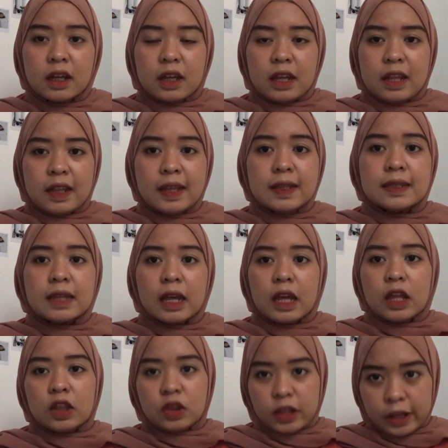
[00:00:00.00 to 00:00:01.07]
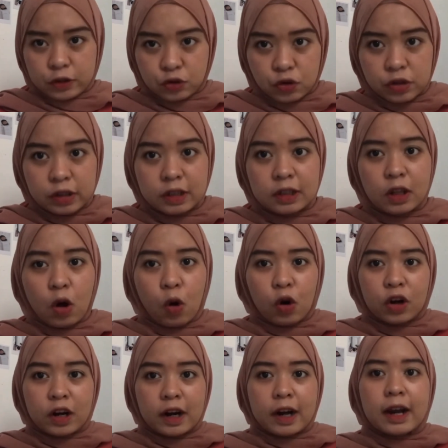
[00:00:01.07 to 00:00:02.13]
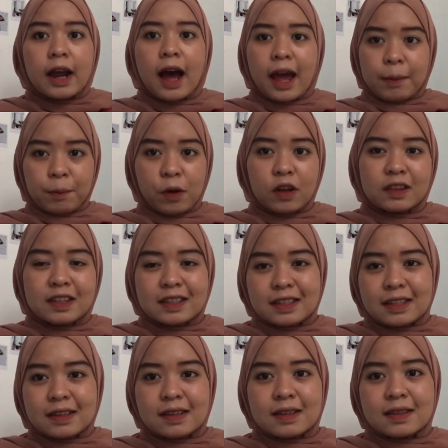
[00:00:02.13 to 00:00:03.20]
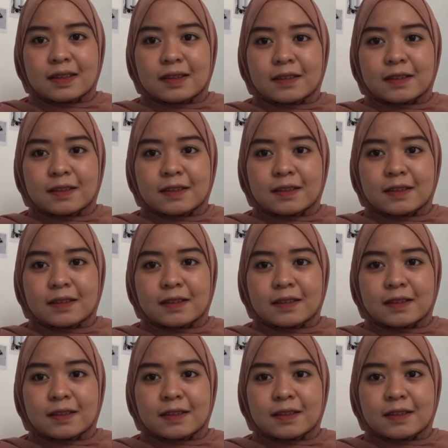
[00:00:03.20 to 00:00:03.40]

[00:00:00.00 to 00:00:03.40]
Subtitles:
It is natural order hypothesis.